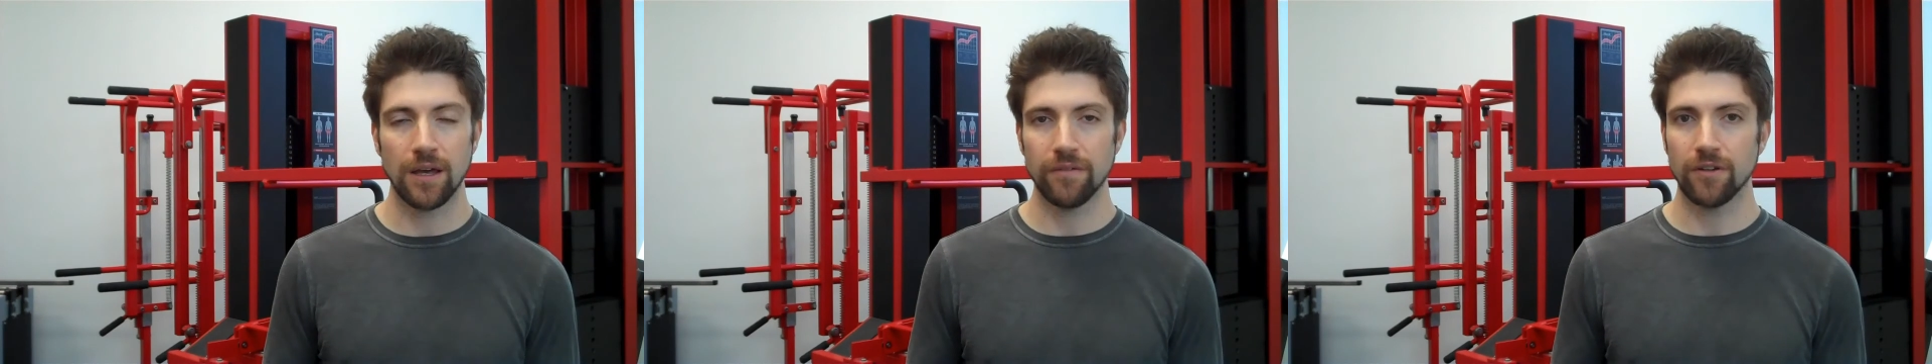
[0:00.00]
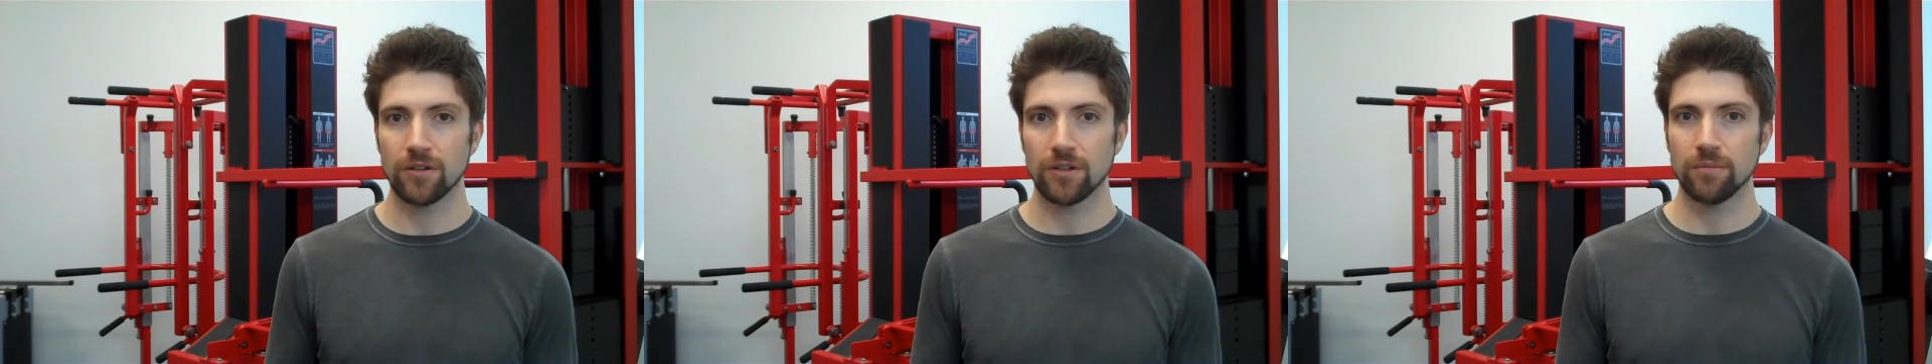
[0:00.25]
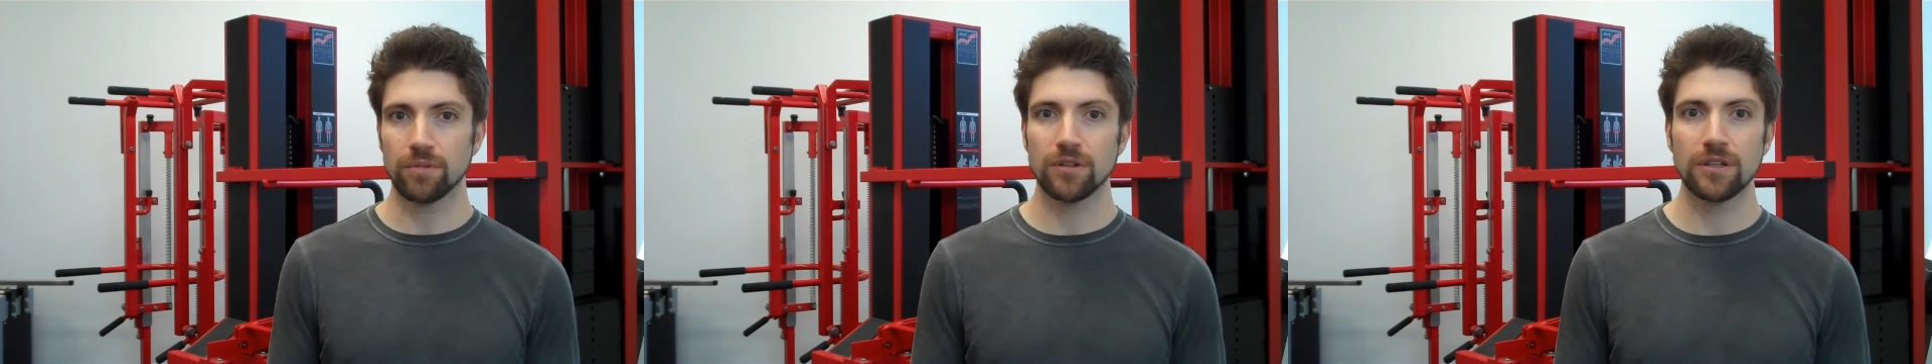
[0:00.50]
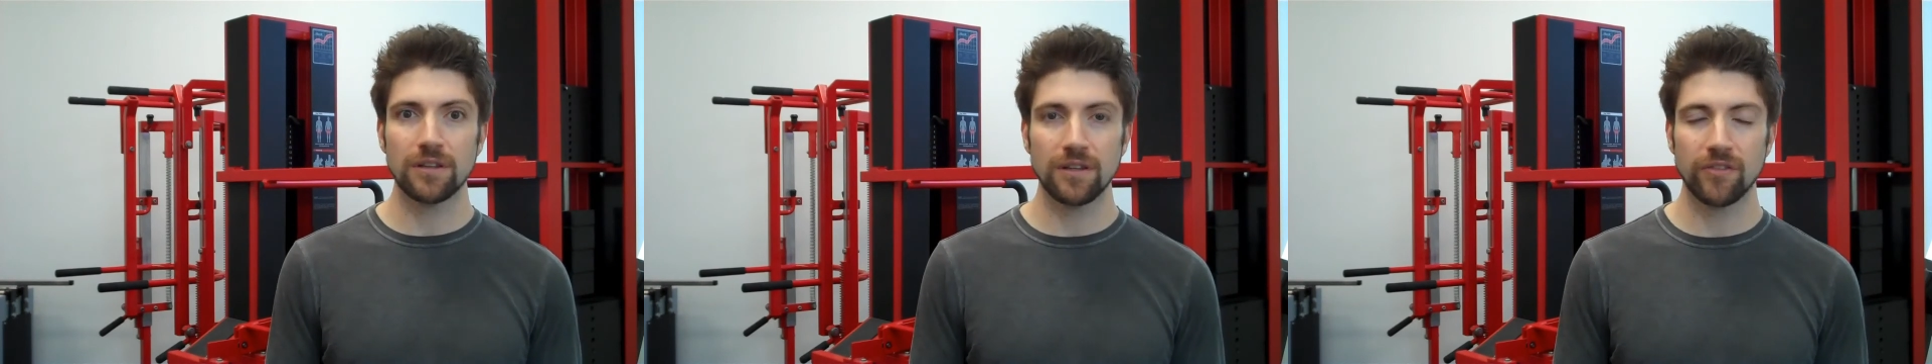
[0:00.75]
I felt
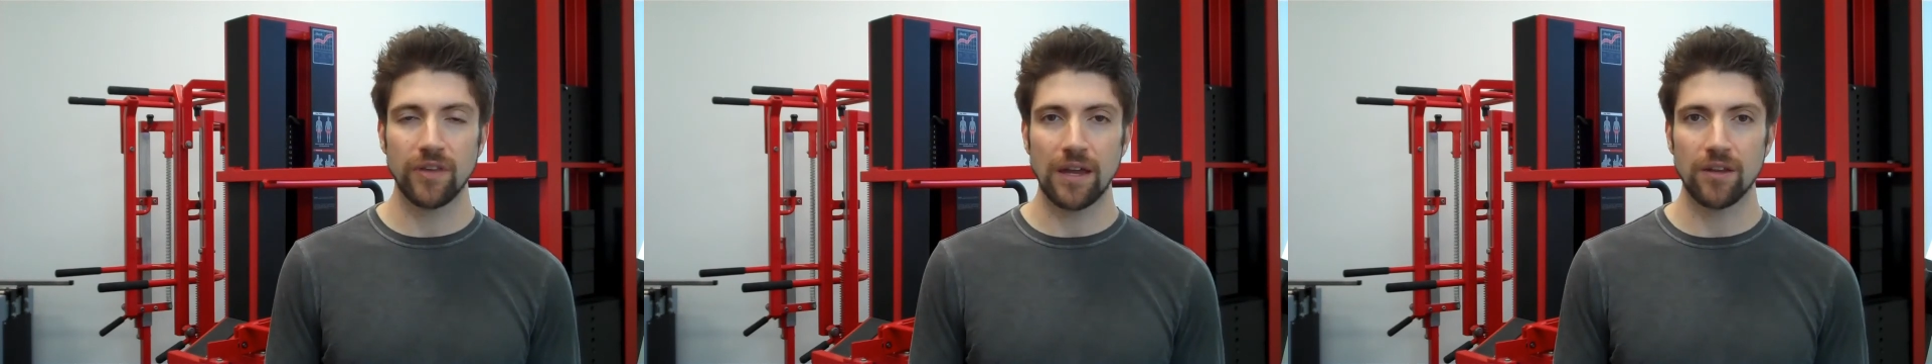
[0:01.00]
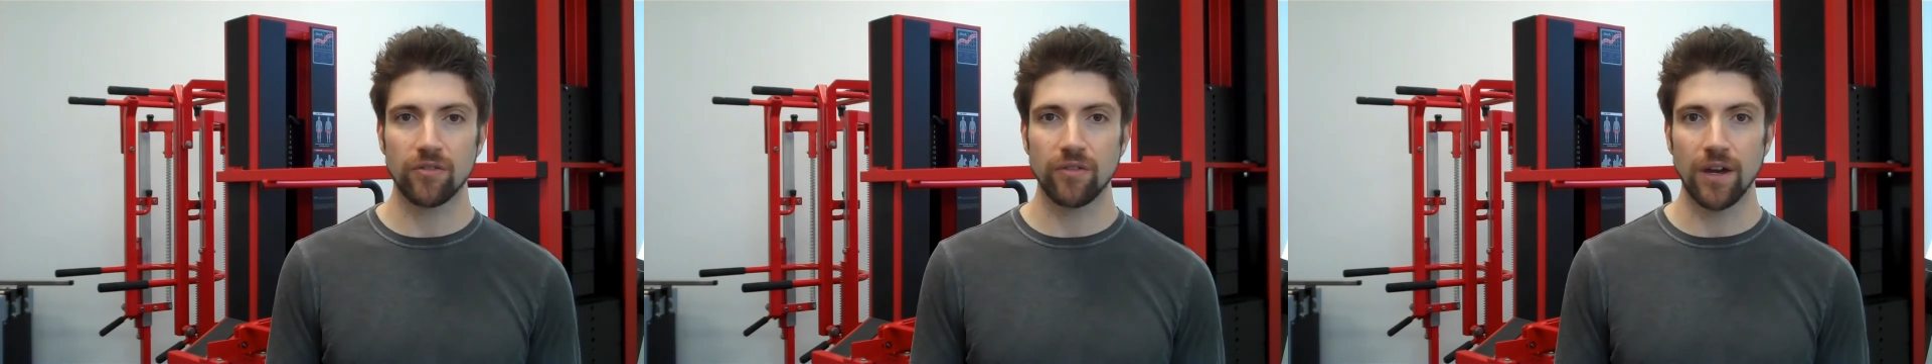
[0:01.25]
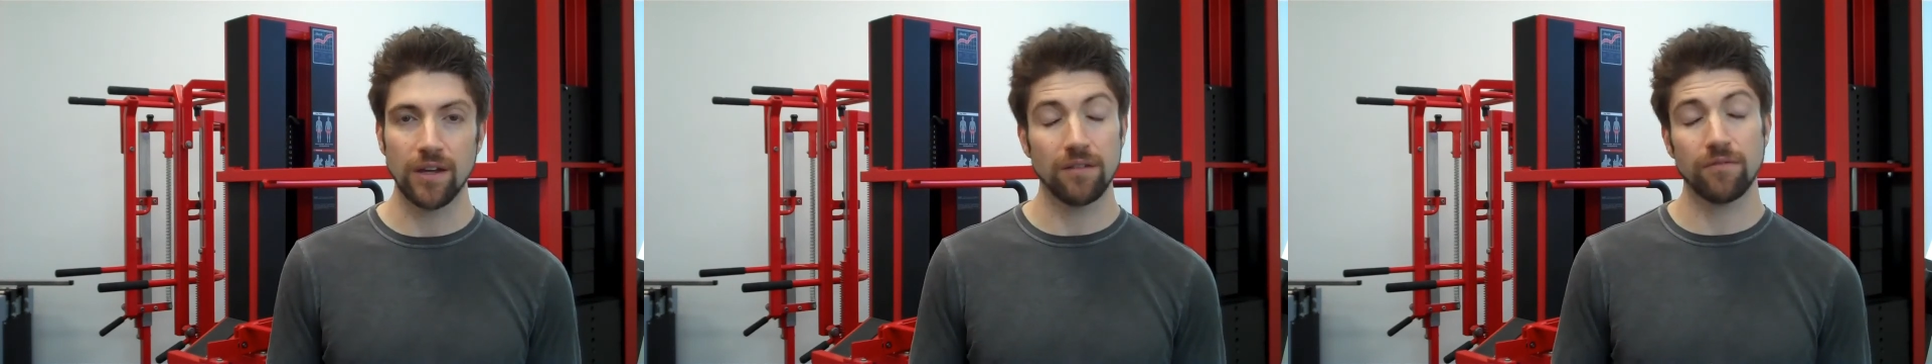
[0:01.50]
completely satisfied.